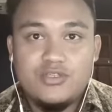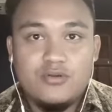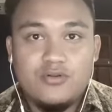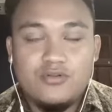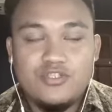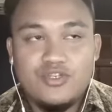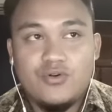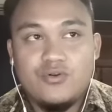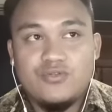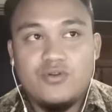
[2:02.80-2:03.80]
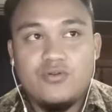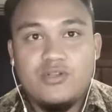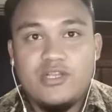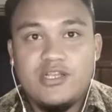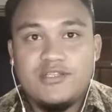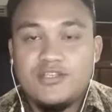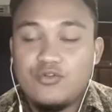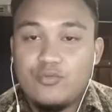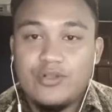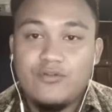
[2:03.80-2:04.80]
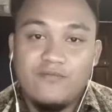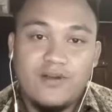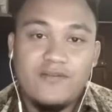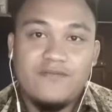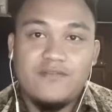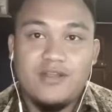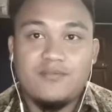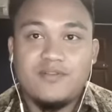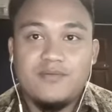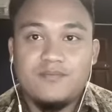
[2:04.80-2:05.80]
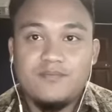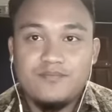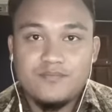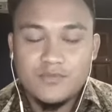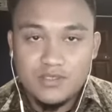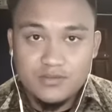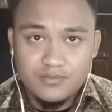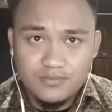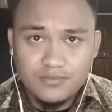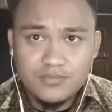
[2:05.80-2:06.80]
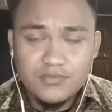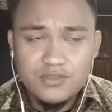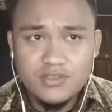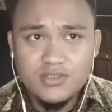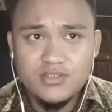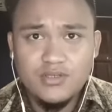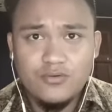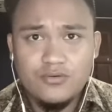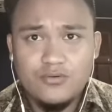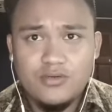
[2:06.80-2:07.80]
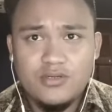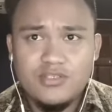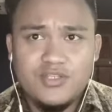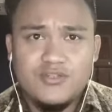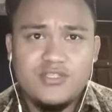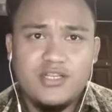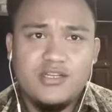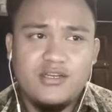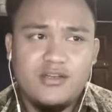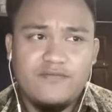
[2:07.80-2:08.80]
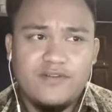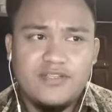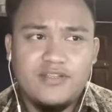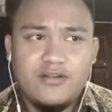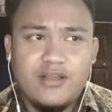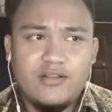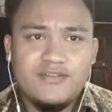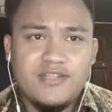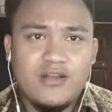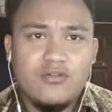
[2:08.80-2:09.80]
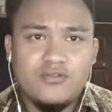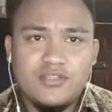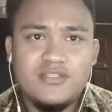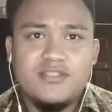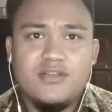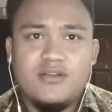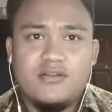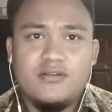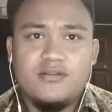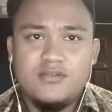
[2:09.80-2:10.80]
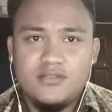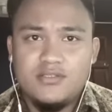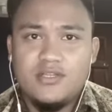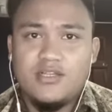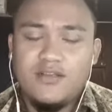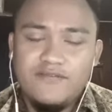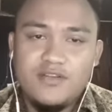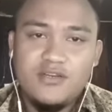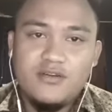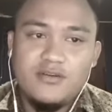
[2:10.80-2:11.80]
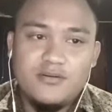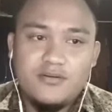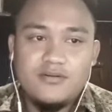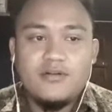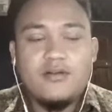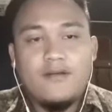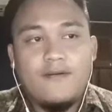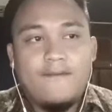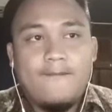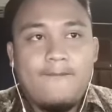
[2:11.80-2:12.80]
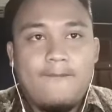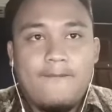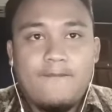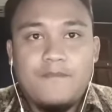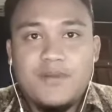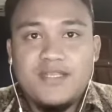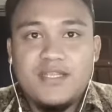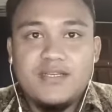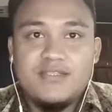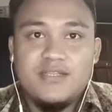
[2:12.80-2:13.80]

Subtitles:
shows only 0.25 times. So it shows that investor and stakeholders that if the business